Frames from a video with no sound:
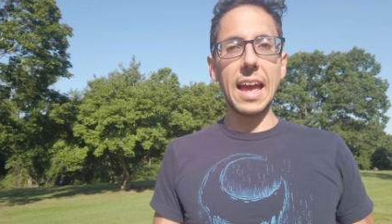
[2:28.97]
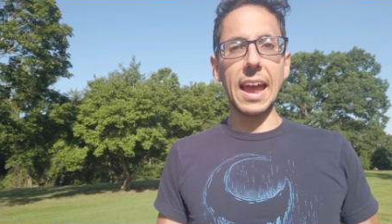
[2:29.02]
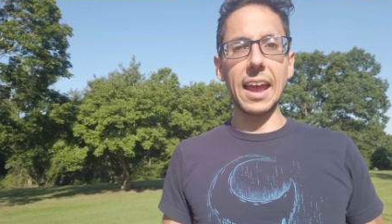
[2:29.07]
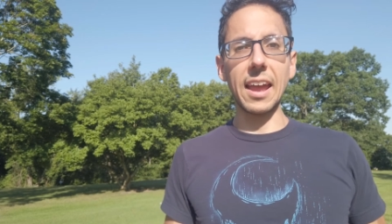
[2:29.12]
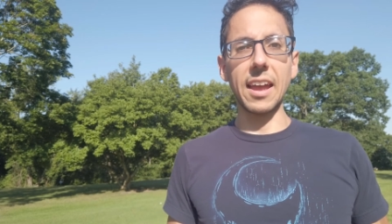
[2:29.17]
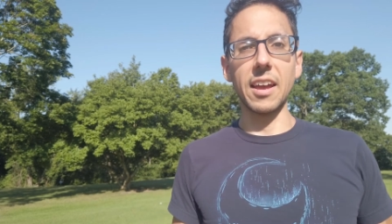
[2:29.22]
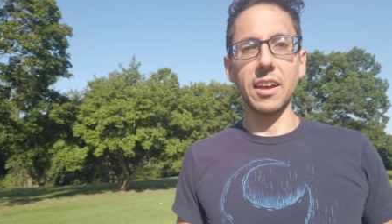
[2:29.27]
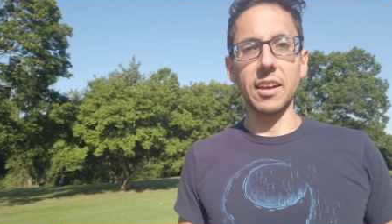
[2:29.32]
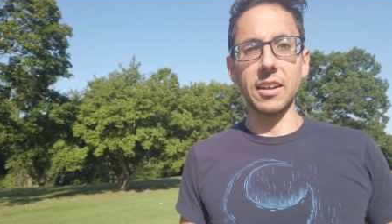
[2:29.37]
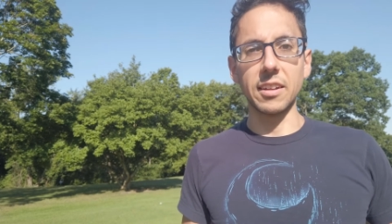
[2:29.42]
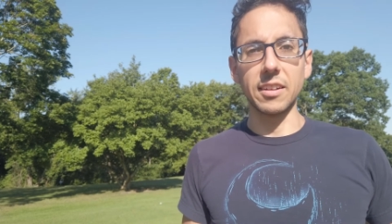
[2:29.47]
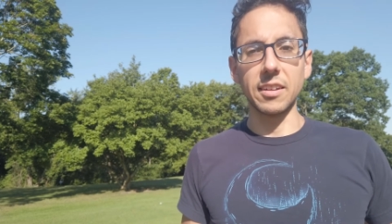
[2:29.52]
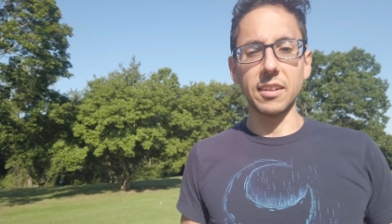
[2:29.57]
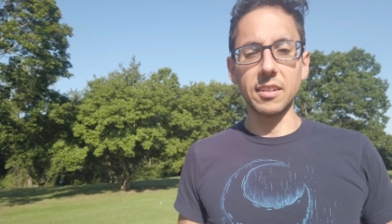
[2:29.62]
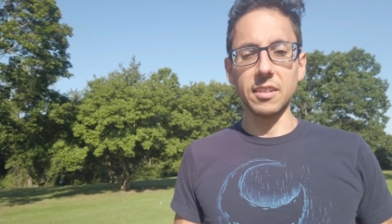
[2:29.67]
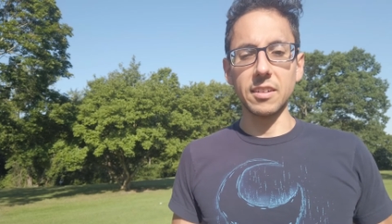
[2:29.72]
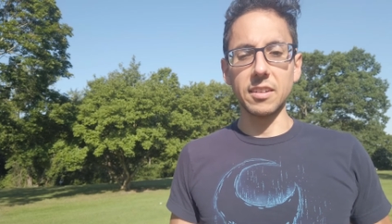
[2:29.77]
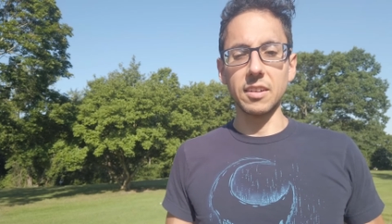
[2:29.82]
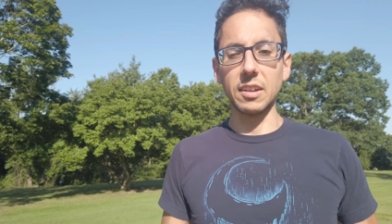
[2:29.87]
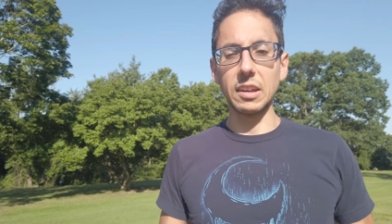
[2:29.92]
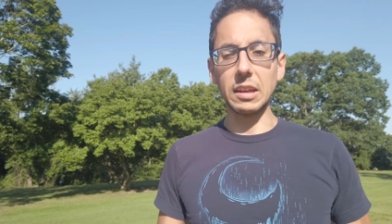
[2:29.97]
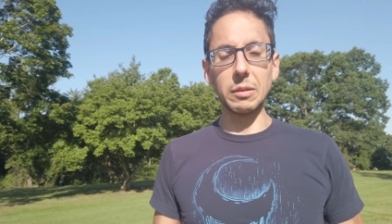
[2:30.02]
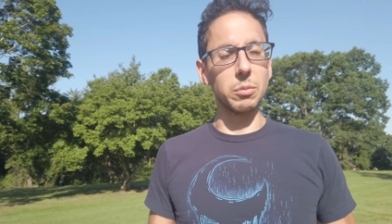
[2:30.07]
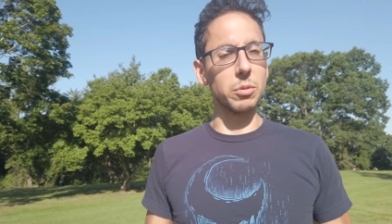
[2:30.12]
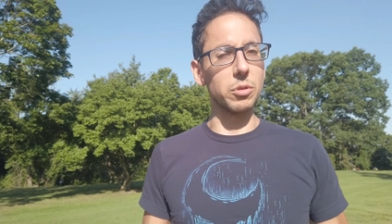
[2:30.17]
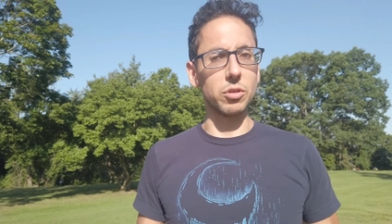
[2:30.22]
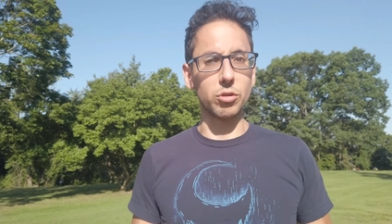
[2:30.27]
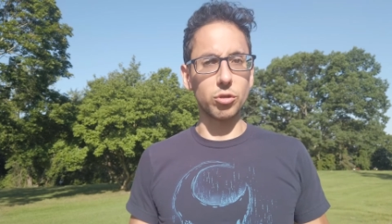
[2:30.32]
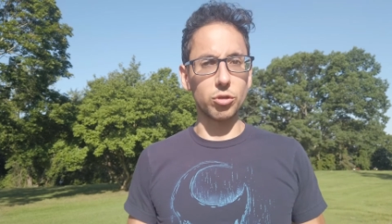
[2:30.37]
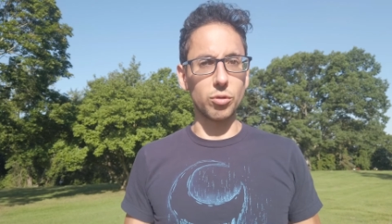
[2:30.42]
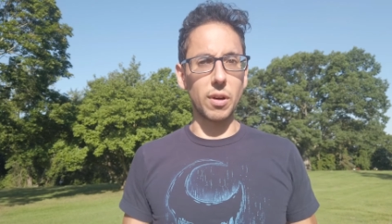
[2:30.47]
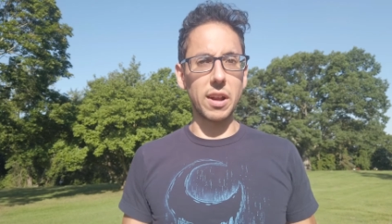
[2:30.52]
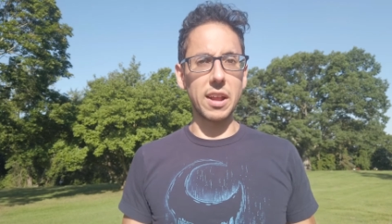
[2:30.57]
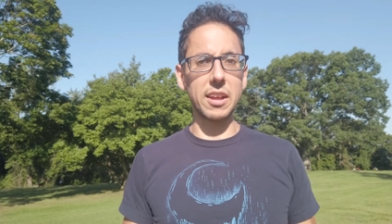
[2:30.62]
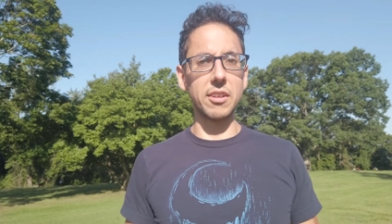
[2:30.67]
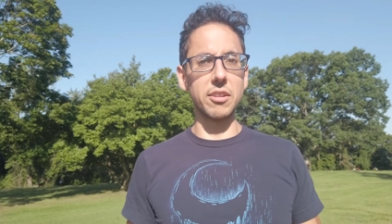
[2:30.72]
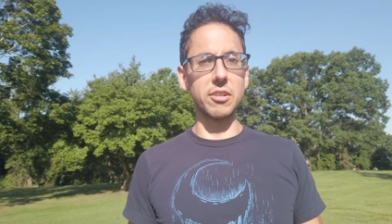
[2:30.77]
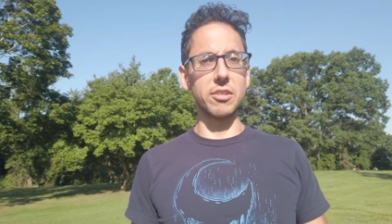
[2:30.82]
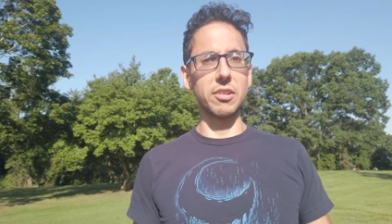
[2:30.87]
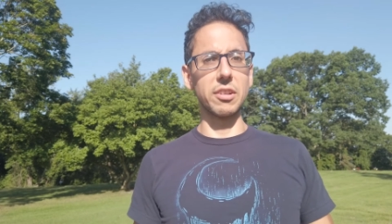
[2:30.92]
and it was
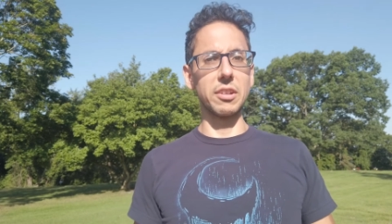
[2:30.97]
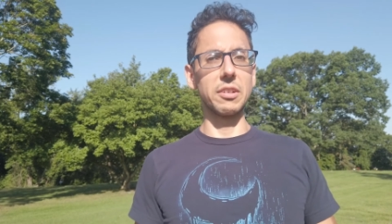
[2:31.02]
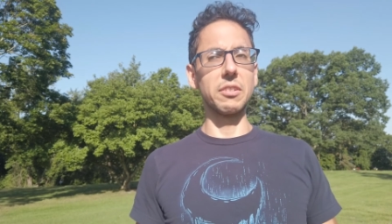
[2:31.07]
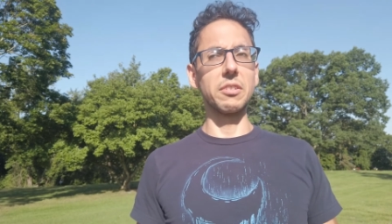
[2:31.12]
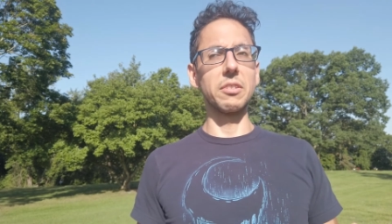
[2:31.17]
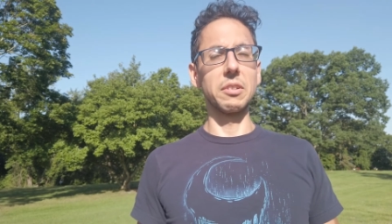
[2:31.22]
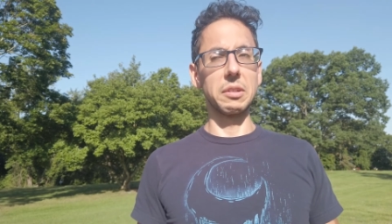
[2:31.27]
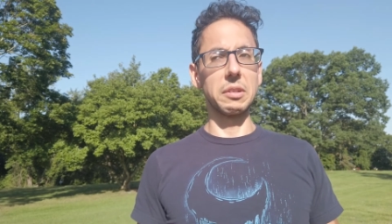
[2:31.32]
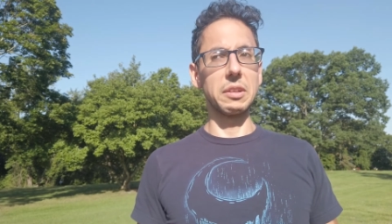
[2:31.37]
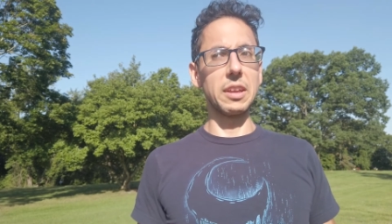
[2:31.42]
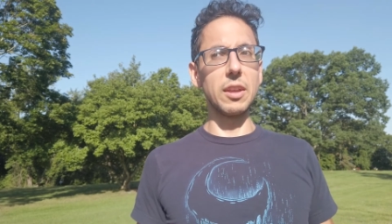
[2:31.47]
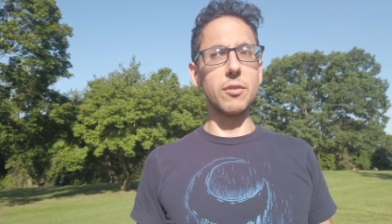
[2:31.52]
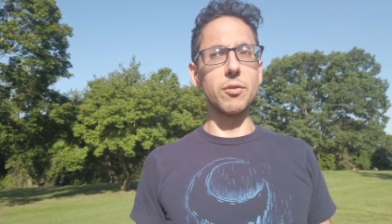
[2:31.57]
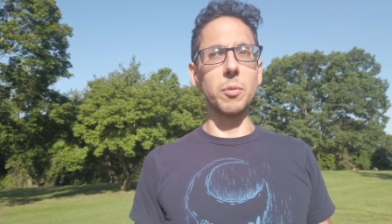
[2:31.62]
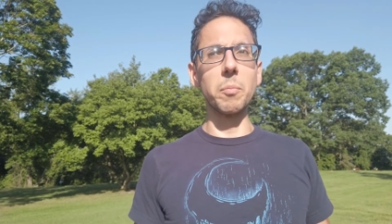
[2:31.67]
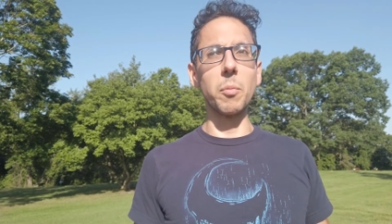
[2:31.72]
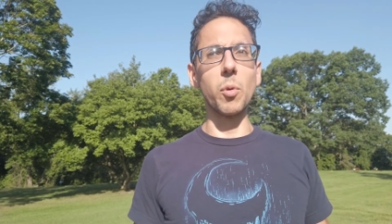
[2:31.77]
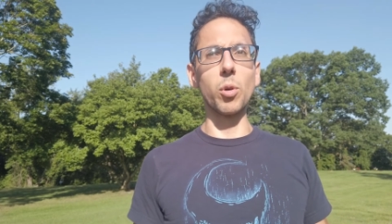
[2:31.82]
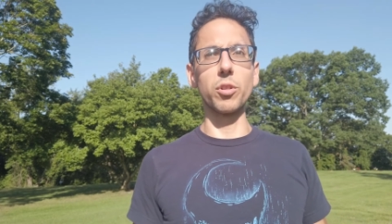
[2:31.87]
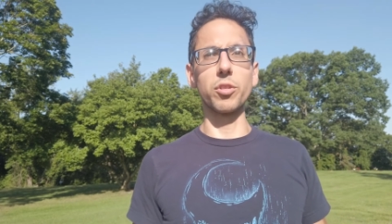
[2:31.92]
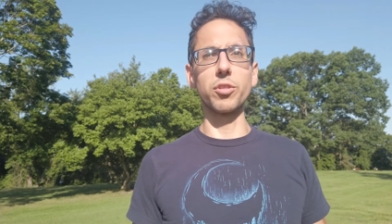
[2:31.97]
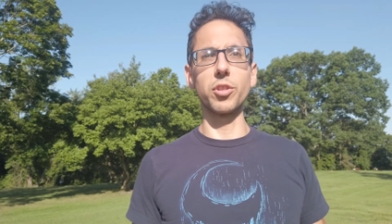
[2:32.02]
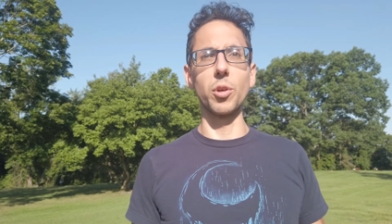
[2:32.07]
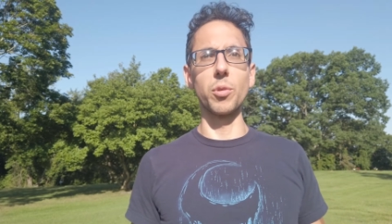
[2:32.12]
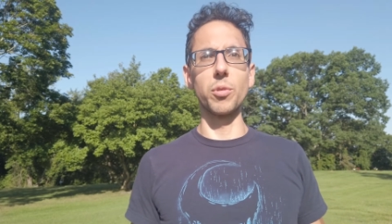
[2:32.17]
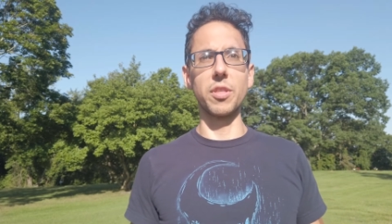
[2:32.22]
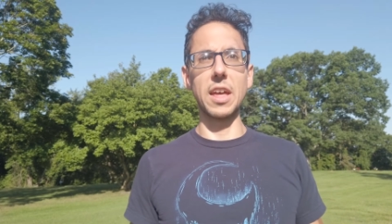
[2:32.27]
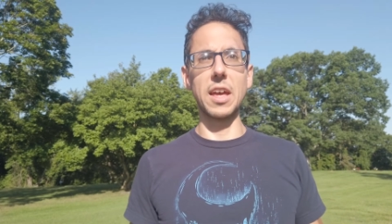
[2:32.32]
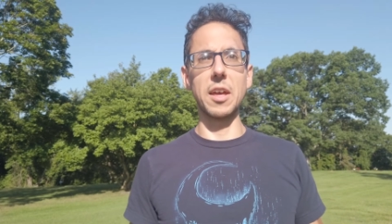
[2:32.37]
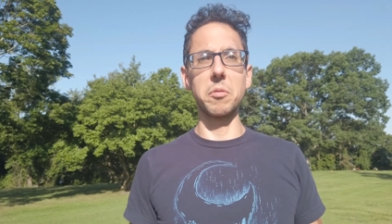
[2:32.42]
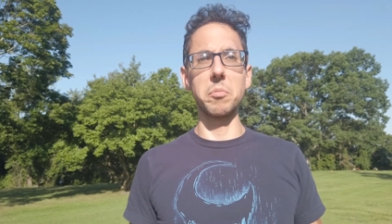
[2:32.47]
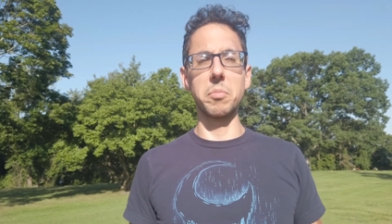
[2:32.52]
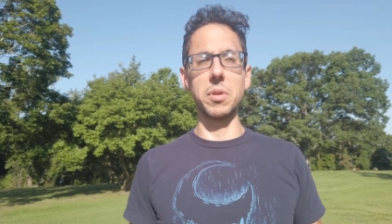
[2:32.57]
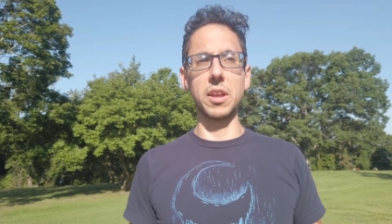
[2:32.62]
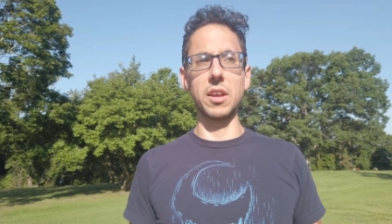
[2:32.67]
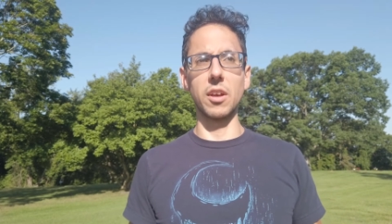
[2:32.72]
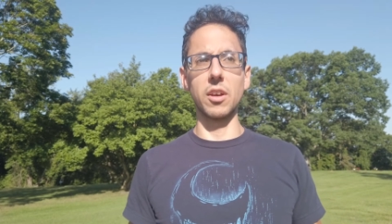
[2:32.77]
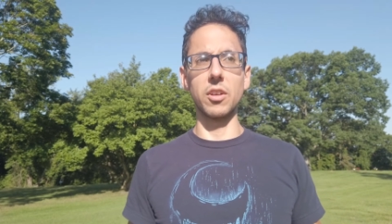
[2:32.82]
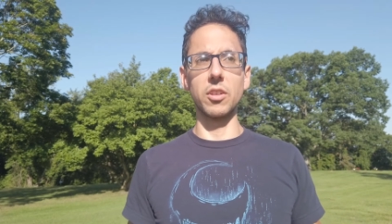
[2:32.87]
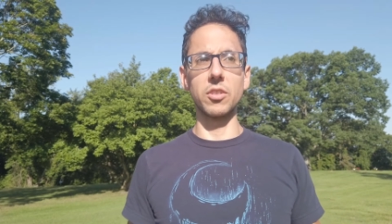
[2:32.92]
strange, even more so then,
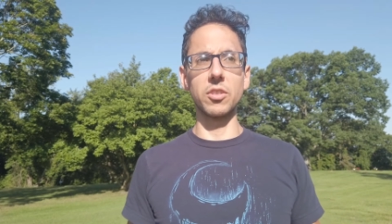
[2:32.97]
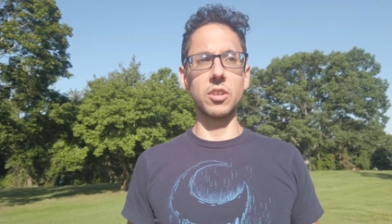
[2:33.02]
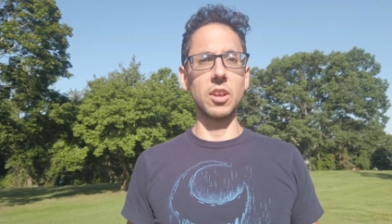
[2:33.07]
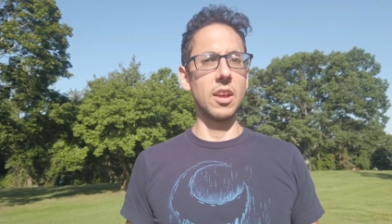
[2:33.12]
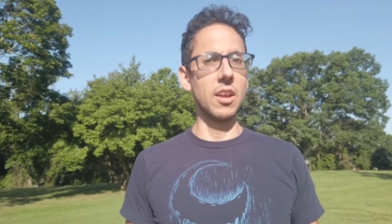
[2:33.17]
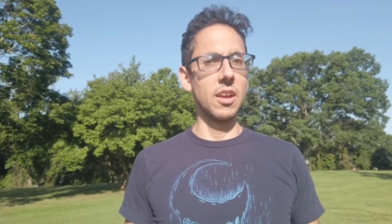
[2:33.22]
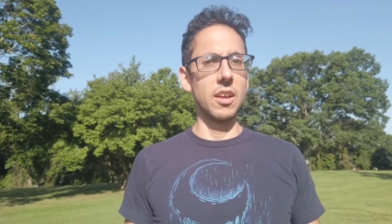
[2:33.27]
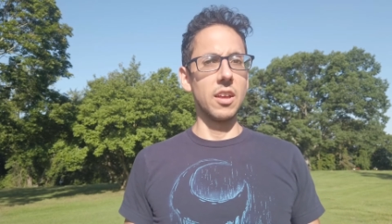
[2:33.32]
because